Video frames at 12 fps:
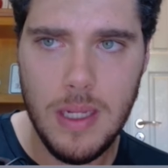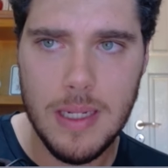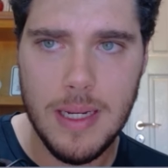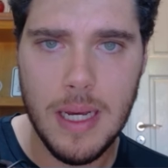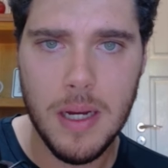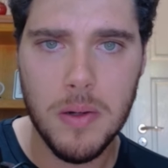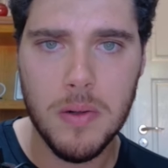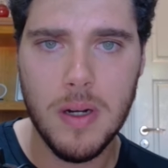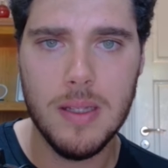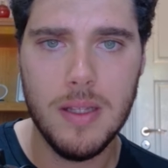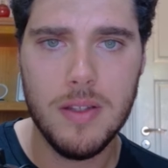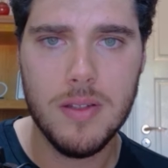Now,
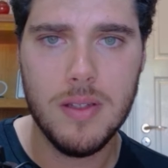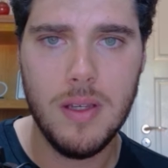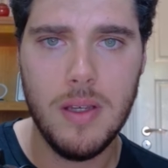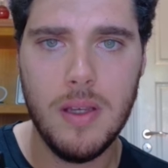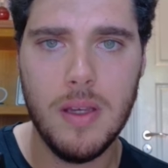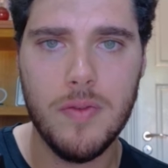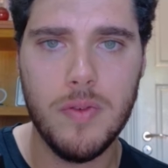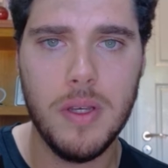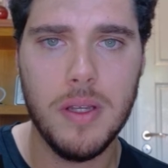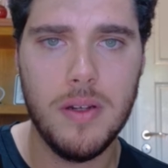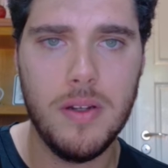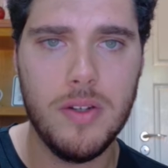let's see if we
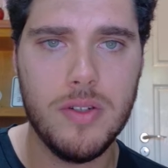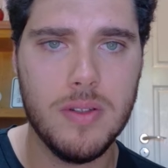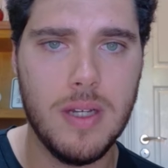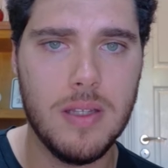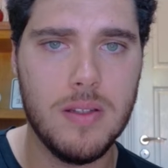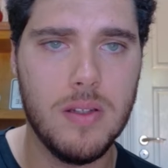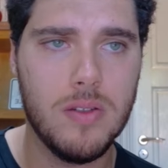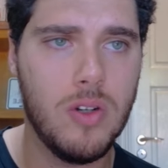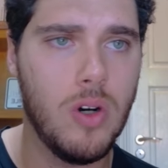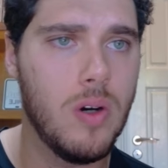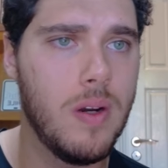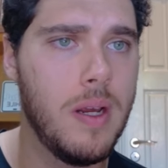can initialize this
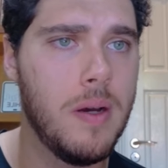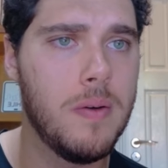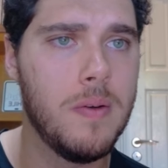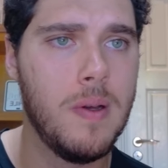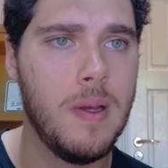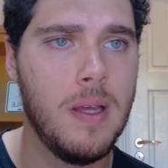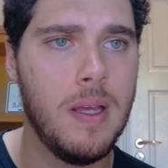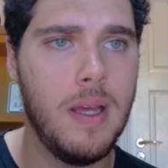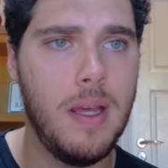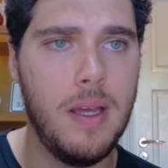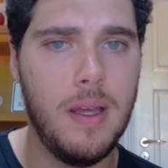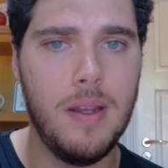call now
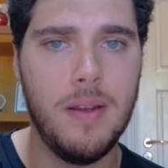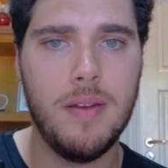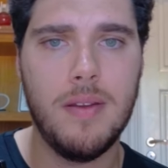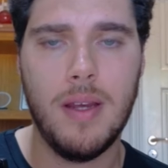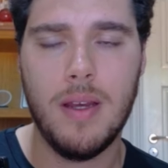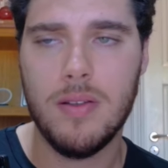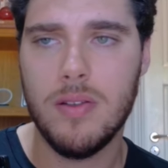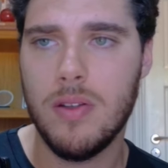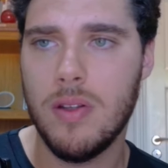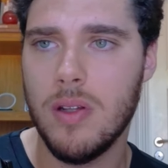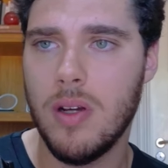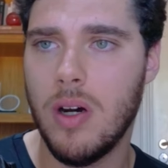and
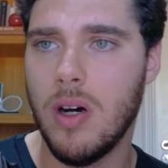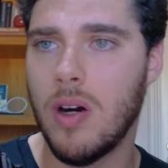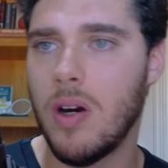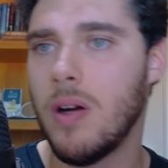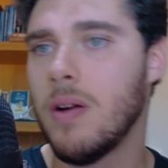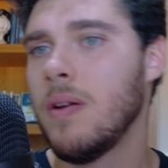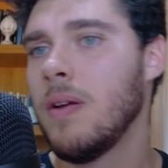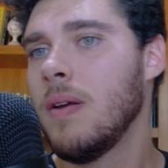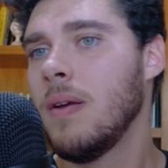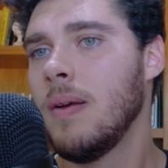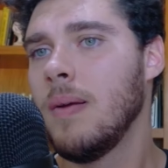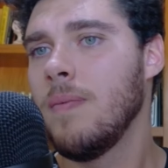test our
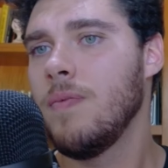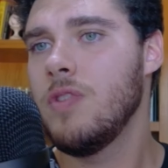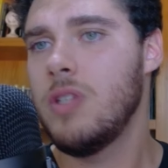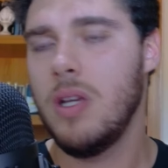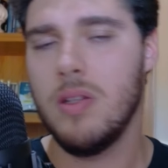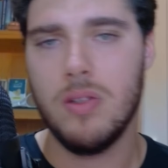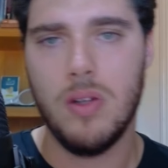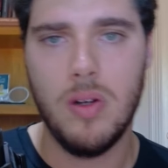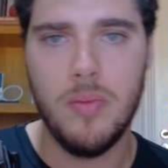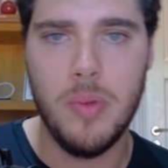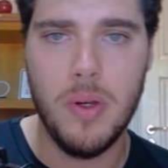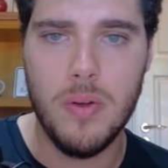
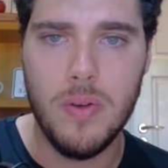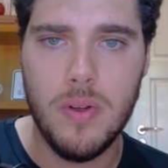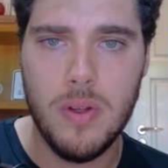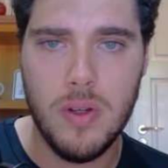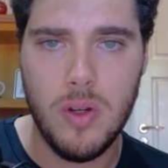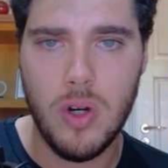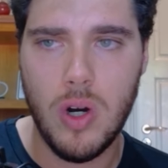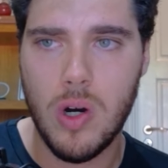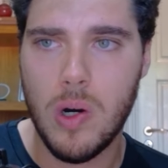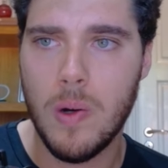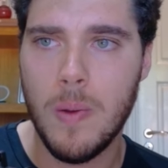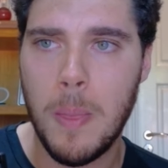JSON mode
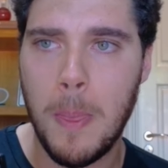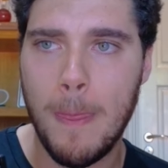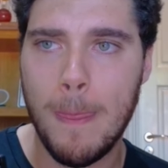call.